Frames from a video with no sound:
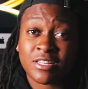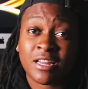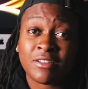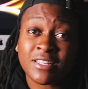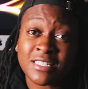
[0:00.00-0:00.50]

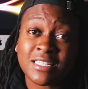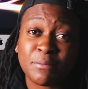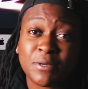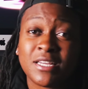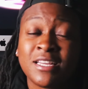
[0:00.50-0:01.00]
now this
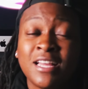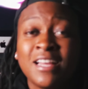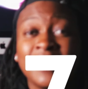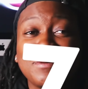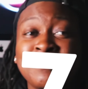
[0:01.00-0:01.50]
could be
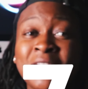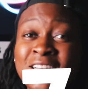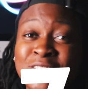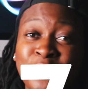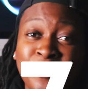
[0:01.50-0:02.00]
a
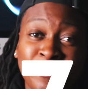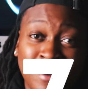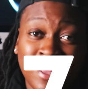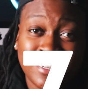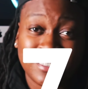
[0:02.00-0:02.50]
plus or a
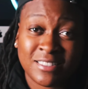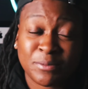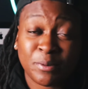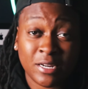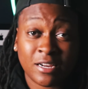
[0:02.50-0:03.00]
minus
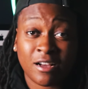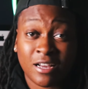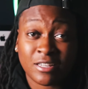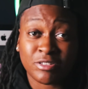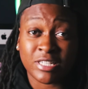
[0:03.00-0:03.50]
depending on
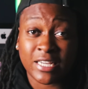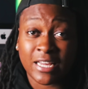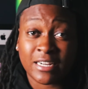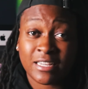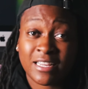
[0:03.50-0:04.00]
how you look
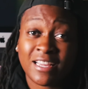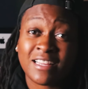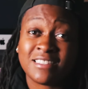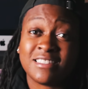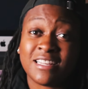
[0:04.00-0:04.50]
at it,
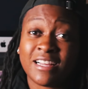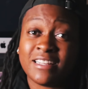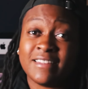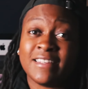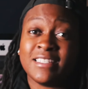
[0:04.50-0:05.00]
is
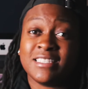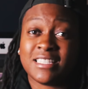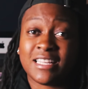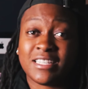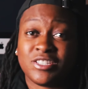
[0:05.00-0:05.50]
the lens
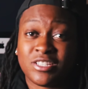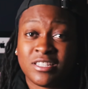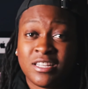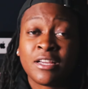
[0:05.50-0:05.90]
selection.